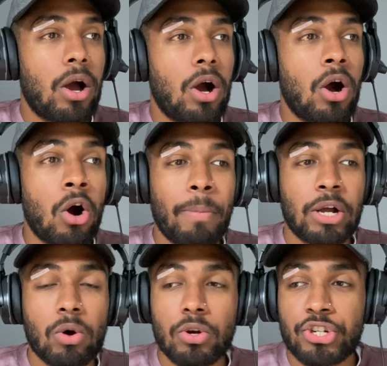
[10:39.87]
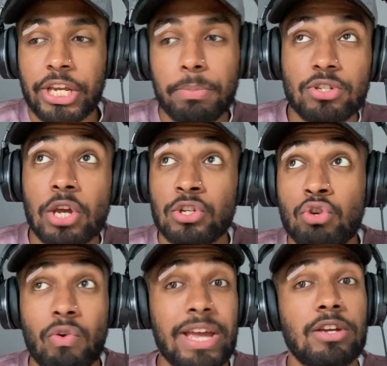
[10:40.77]
oh my God, she was as
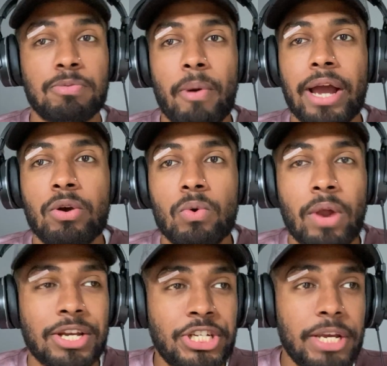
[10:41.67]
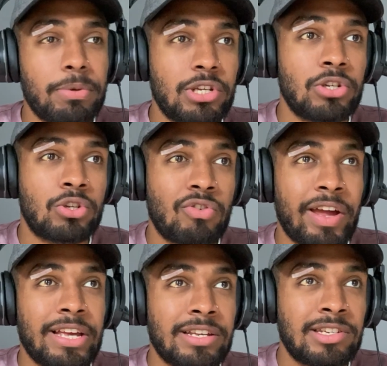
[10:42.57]
great as Michael. Like, she was as
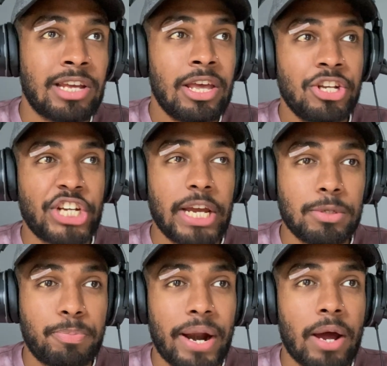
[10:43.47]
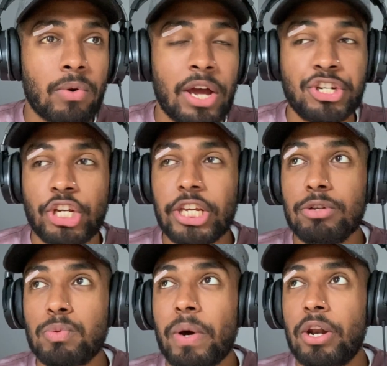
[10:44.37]
great as James Brown. Like, she
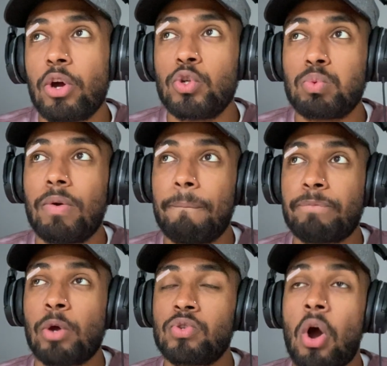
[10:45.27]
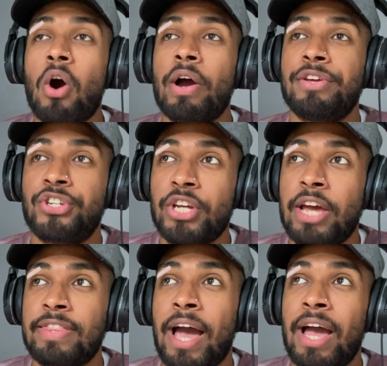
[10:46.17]
is one of those artists,
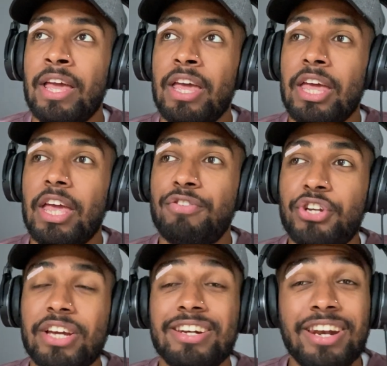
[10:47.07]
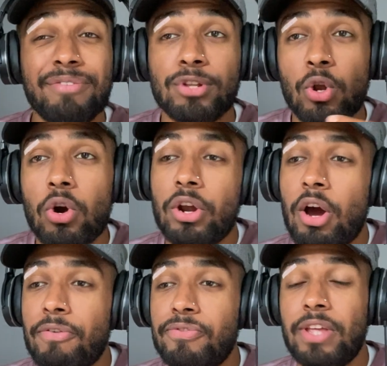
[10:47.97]
yeah, that if she had lived long
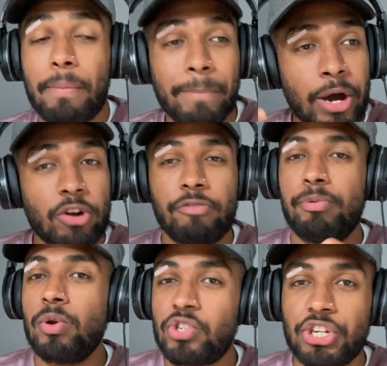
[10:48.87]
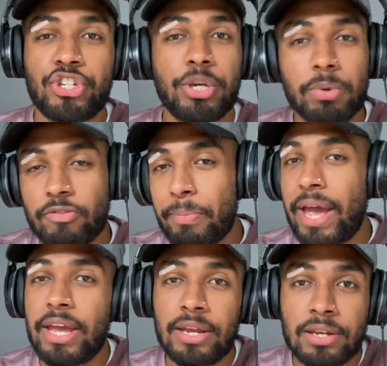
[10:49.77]
enough, the amount of music she would have
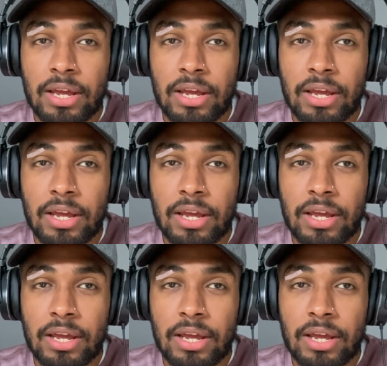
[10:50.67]
made,